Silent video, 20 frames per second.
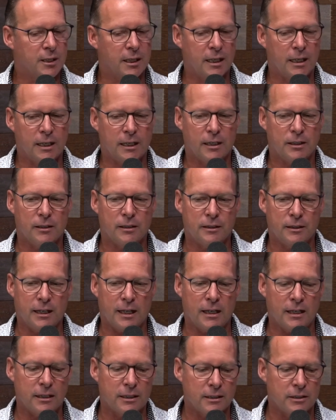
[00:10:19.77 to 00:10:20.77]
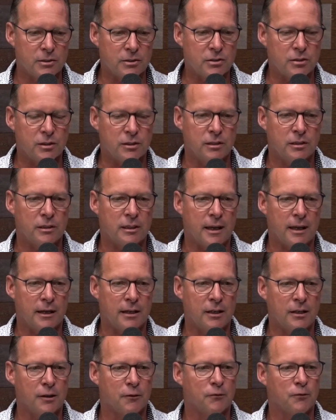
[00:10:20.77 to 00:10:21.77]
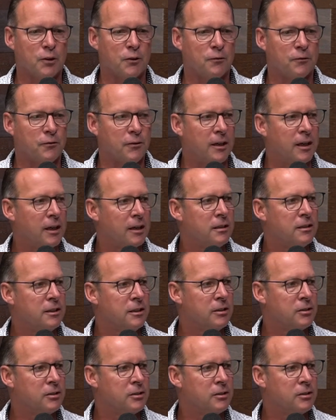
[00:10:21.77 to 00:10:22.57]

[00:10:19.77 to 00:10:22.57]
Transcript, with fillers: and that is that if the Fed